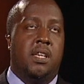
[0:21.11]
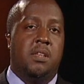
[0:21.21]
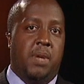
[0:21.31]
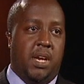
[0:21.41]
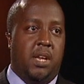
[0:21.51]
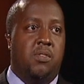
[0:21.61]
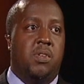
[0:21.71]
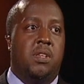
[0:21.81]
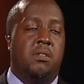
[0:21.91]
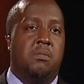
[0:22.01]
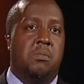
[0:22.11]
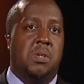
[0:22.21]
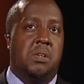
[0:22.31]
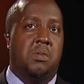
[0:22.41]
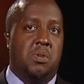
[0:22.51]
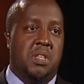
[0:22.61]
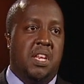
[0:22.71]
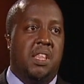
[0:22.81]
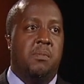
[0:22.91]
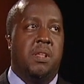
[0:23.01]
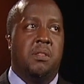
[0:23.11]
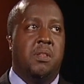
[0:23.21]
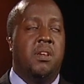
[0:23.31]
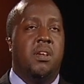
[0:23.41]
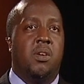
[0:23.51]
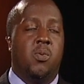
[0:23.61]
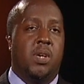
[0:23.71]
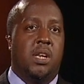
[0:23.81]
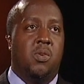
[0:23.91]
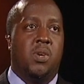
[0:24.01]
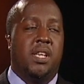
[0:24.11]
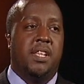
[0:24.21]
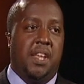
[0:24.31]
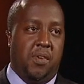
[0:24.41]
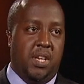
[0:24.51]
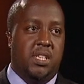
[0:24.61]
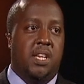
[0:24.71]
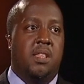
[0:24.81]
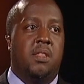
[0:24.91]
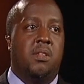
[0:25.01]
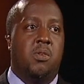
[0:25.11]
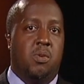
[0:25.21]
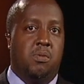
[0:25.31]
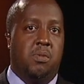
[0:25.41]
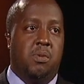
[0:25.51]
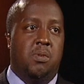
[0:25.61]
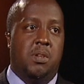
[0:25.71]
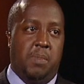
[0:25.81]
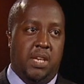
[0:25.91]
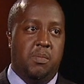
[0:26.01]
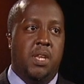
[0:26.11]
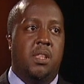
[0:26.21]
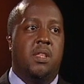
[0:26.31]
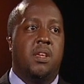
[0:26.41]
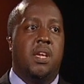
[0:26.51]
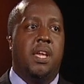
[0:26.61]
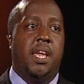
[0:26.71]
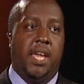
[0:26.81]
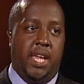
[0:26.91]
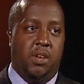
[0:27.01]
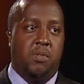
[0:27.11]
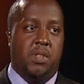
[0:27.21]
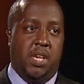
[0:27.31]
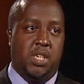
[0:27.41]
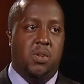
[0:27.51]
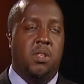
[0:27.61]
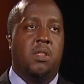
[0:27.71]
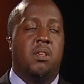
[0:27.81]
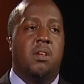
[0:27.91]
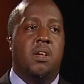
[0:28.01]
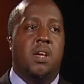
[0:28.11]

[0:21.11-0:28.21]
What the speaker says: In my country, we consider them as we can look at the directors of departments, head of sections,